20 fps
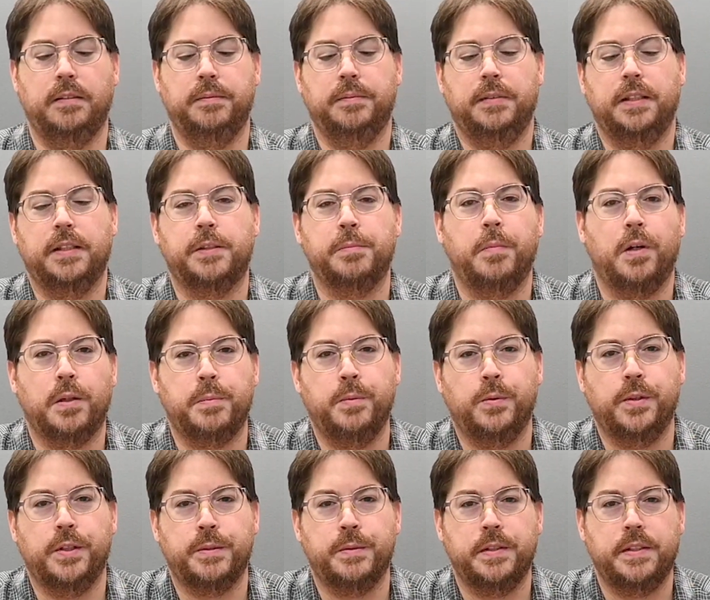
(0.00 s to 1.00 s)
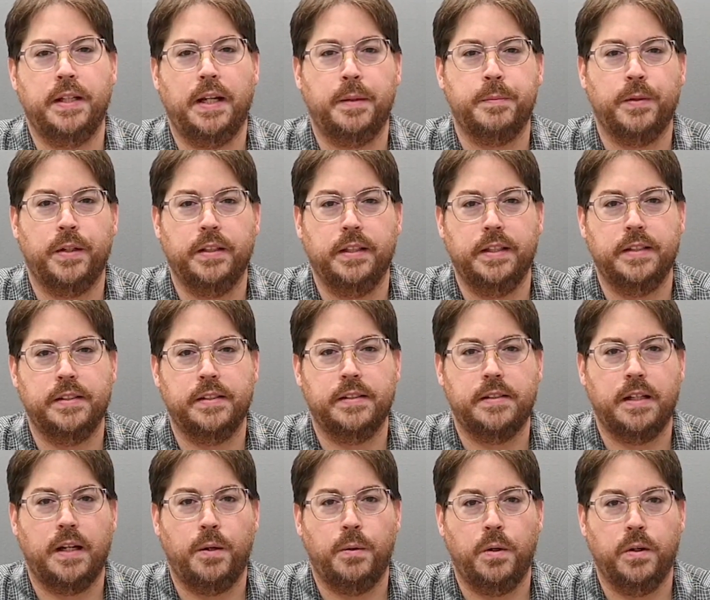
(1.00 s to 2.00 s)
it's Marc Morris with TAMRON
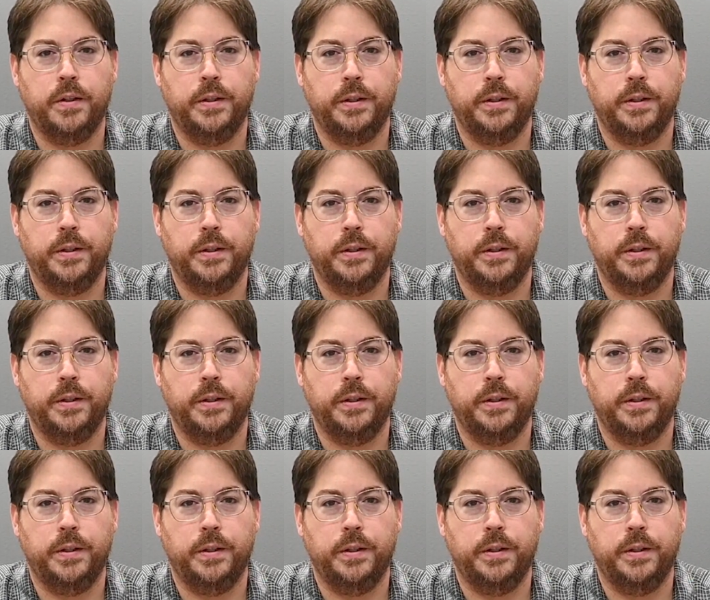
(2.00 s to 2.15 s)
Lenses. How are